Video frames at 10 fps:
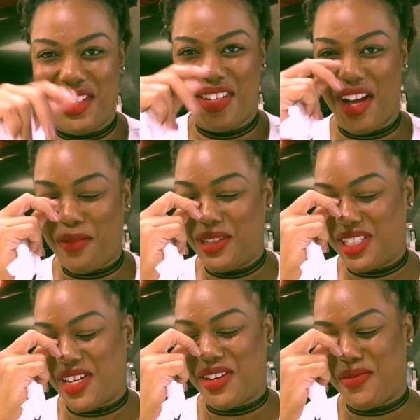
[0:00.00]
I've been
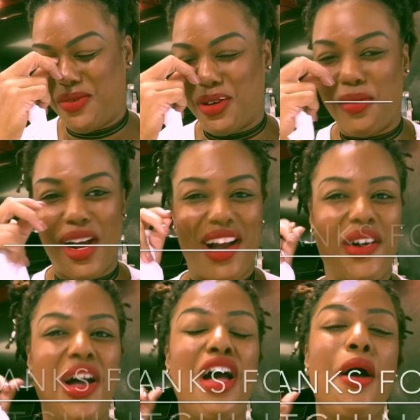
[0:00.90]
talking for a while,
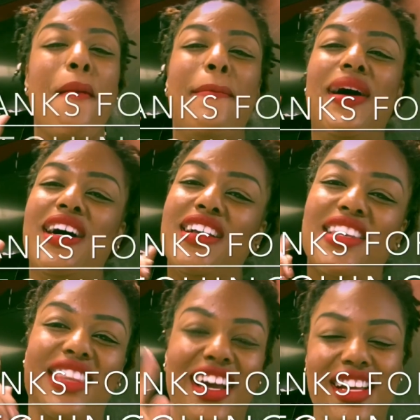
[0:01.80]
but
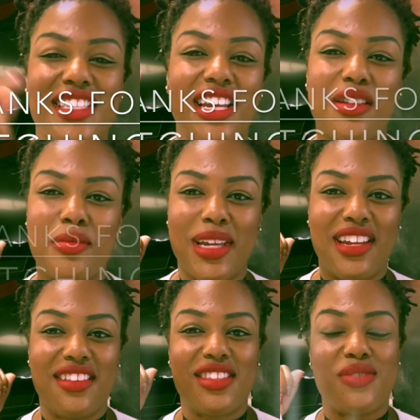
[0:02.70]
like I said at the beginning
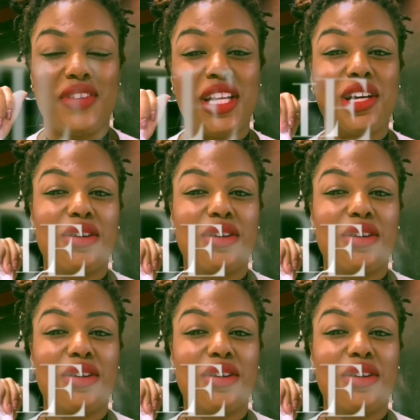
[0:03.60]
of this video,